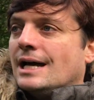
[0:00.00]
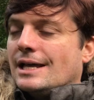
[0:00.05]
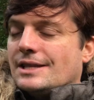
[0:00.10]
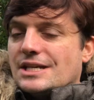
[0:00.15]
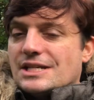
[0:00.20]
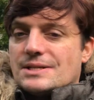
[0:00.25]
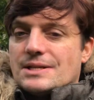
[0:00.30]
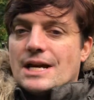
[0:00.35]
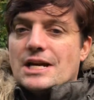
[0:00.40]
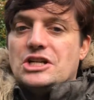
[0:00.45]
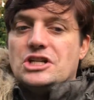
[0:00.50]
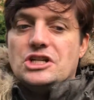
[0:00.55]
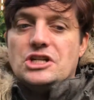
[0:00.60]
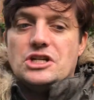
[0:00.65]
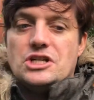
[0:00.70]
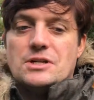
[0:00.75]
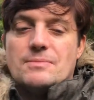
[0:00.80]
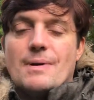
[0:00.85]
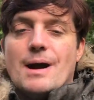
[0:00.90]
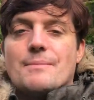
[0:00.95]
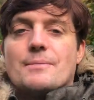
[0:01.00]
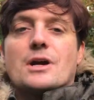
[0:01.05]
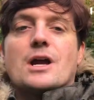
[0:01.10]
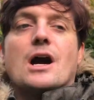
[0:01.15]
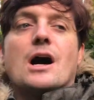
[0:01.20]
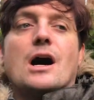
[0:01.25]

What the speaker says: At this stage, Jemima